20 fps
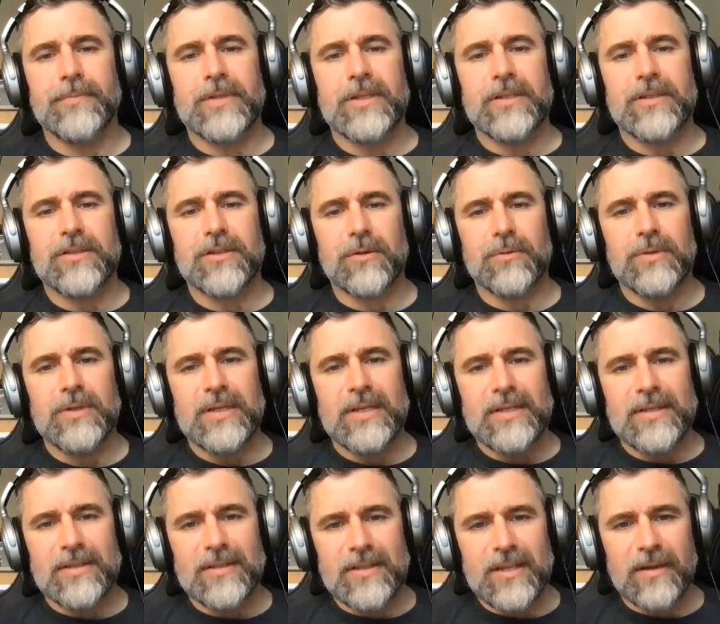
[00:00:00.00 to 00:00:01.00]
So
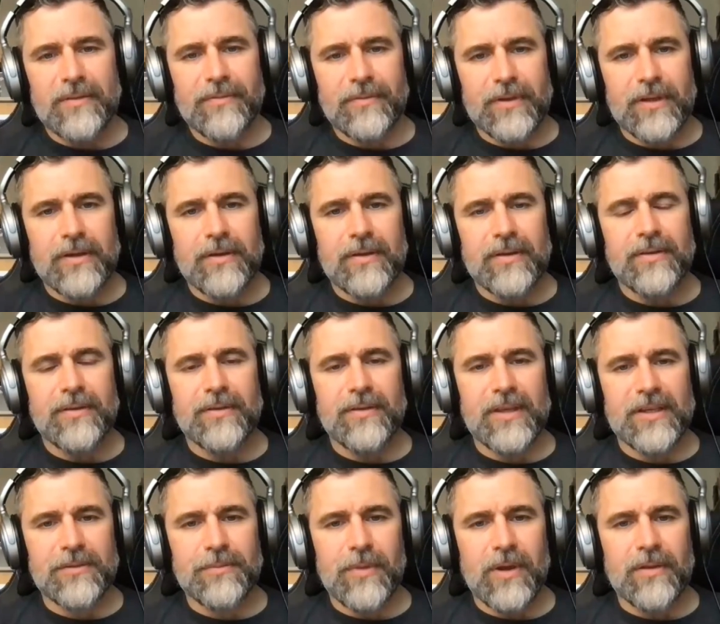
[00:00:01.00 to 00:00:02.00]
definitely
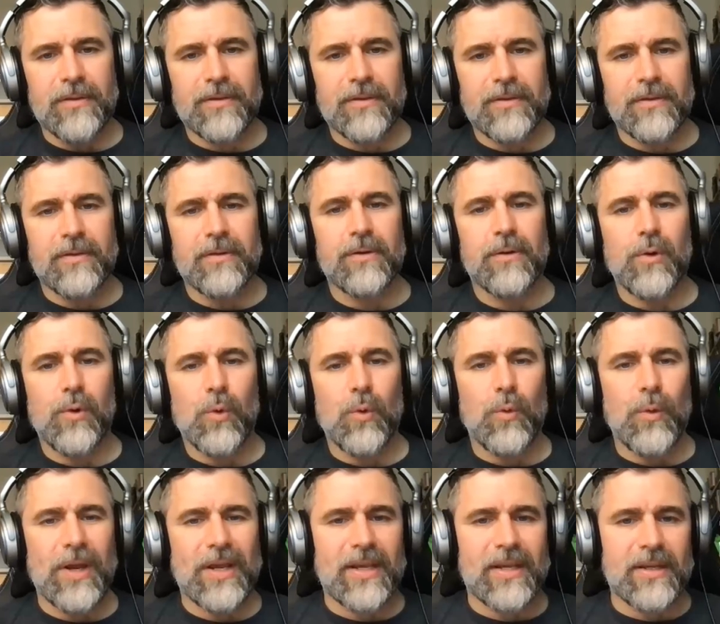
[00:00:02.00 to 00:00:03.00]
this month,
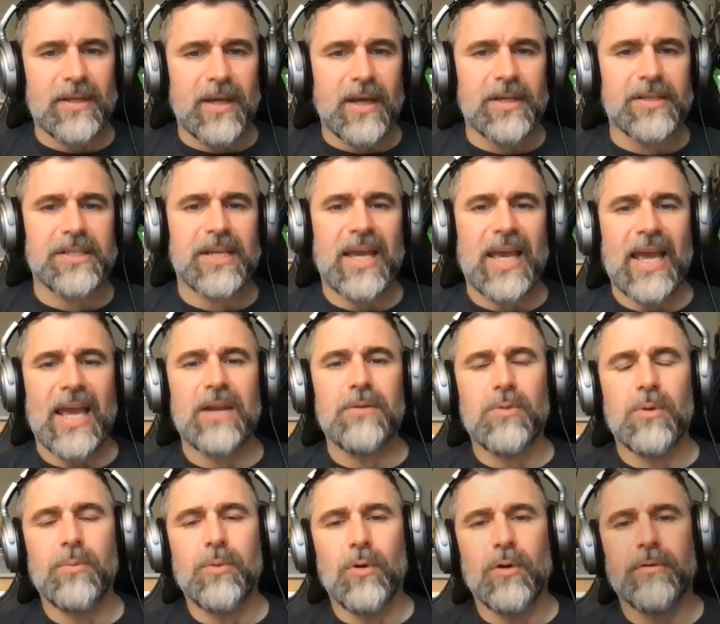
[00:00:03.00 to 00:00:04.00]
recognize and
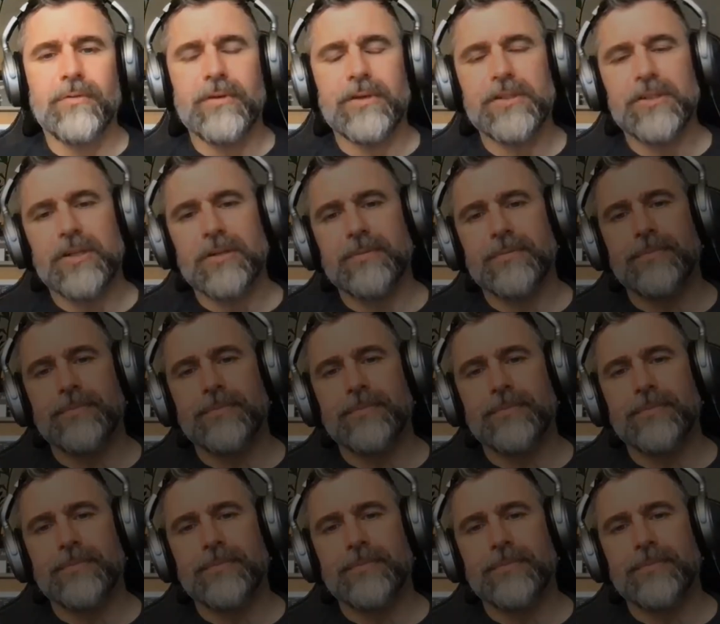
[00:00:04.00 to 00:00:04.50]
report phishing.